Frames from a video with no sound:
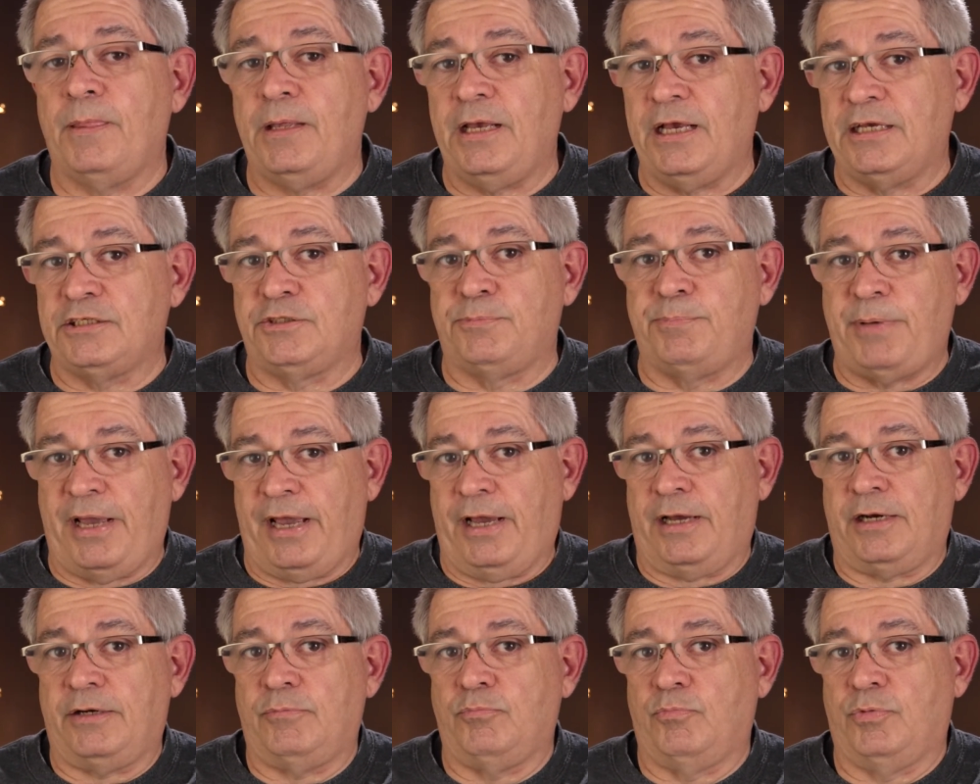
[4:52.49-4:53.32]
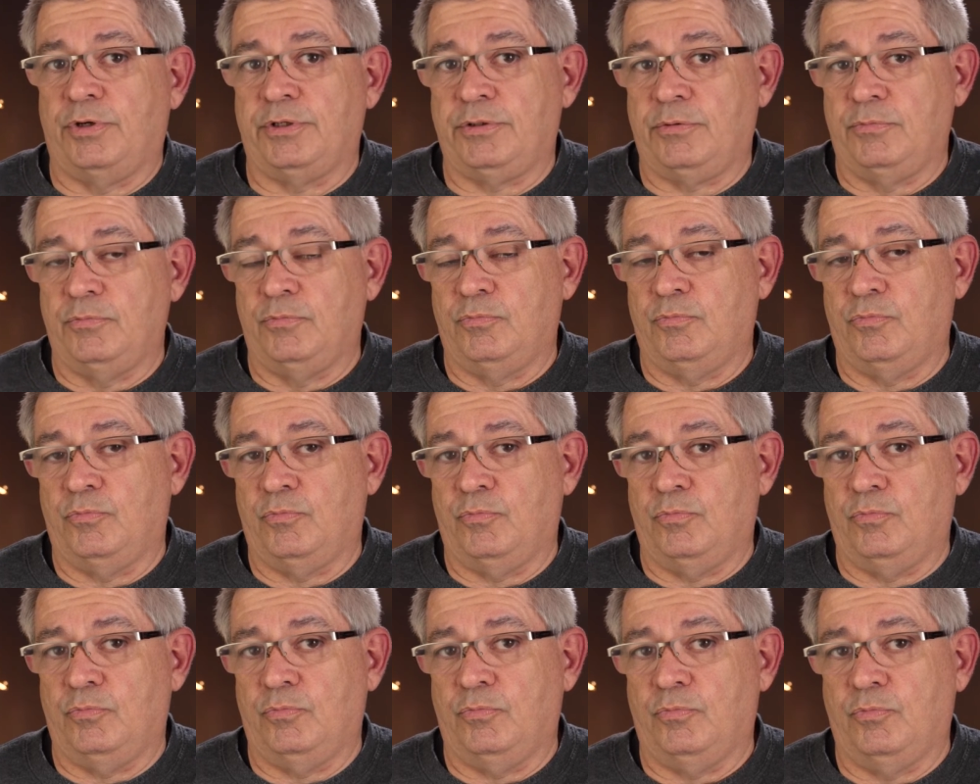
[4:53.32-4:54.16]
as bad
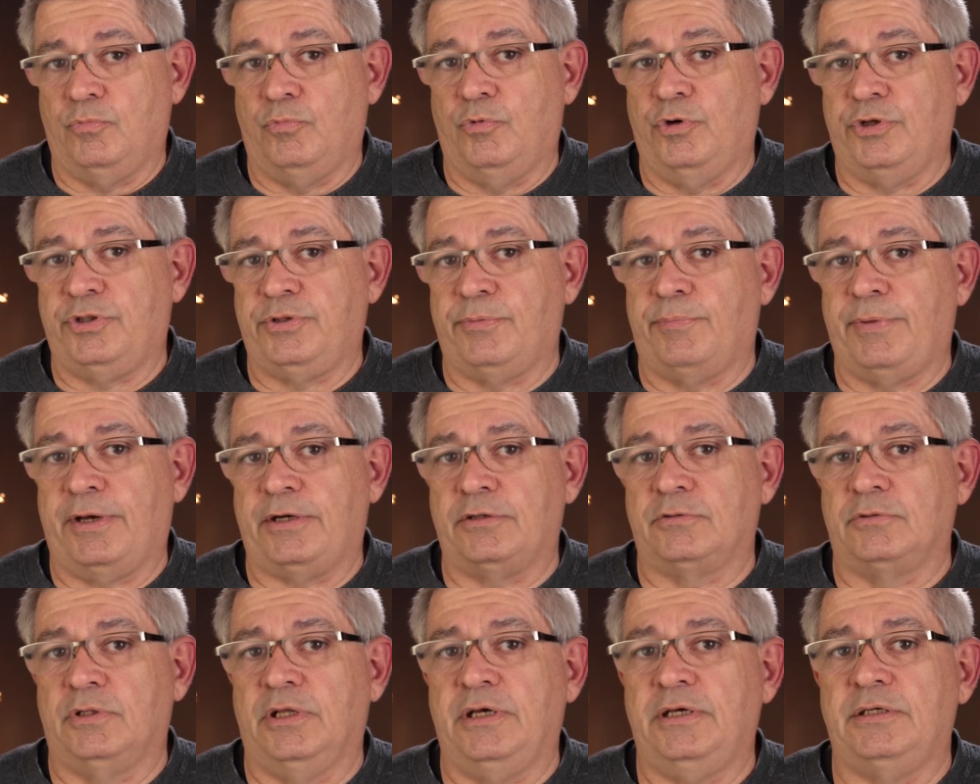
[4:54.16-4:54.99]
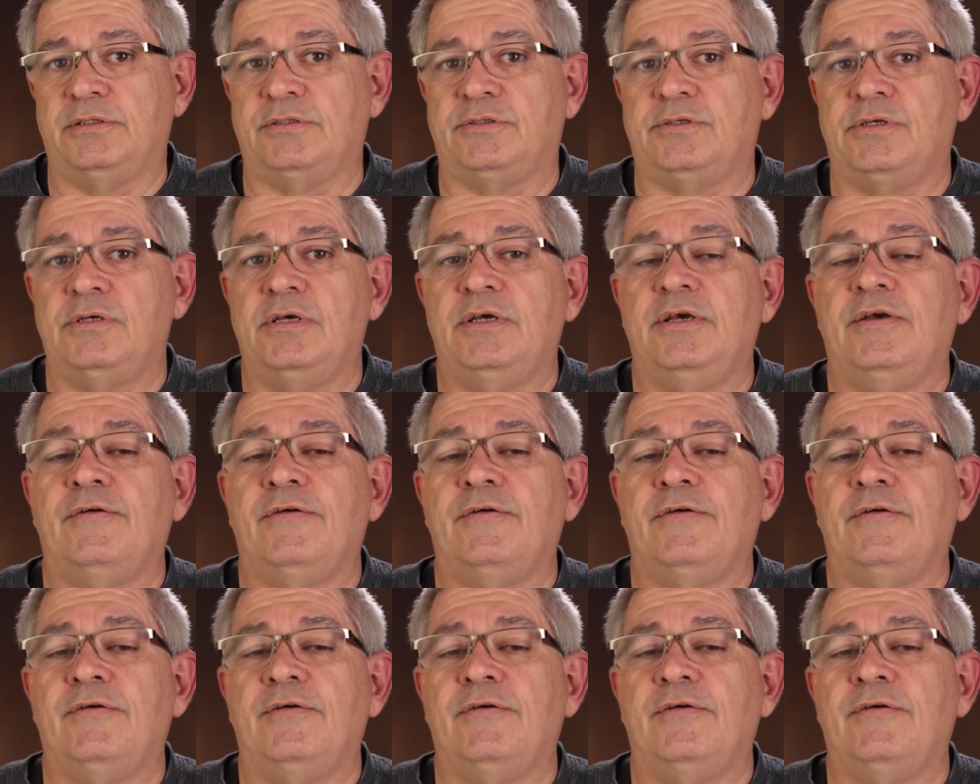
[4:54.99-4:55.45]
with a better lens.